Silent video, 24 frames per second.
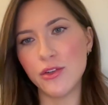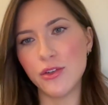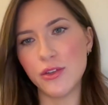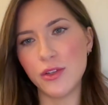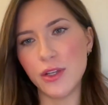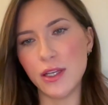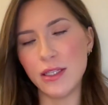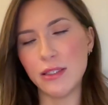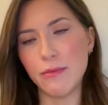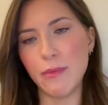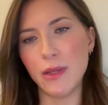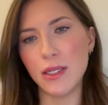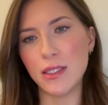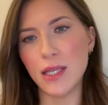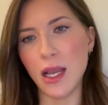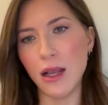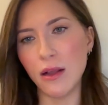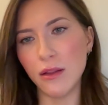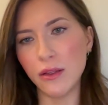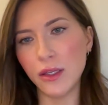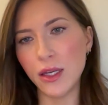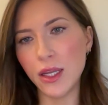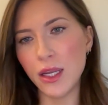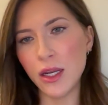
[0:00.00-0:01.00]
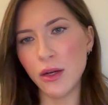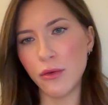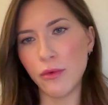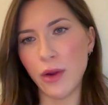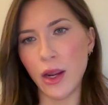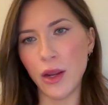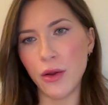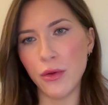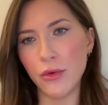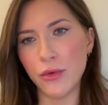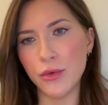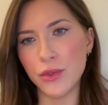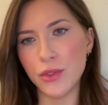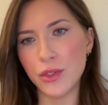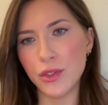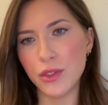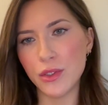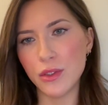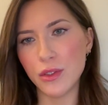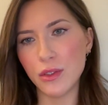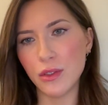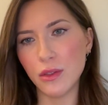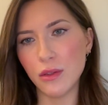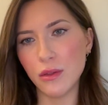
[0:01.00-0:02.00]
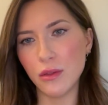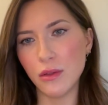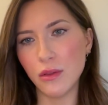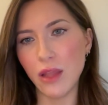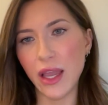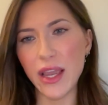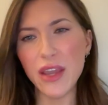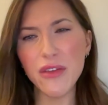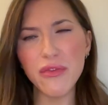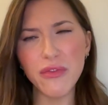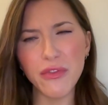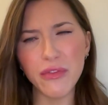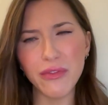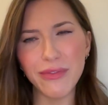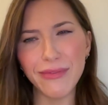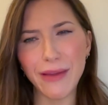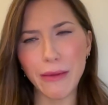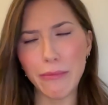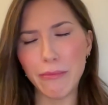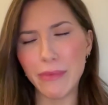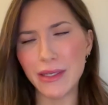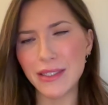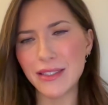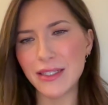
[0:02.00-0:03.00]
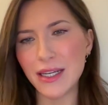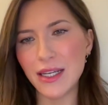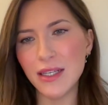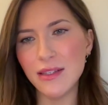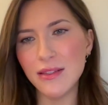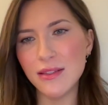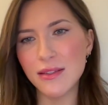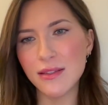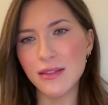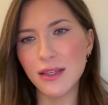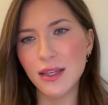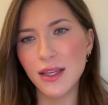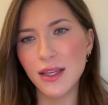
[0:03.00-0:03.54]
his mentality around life and business.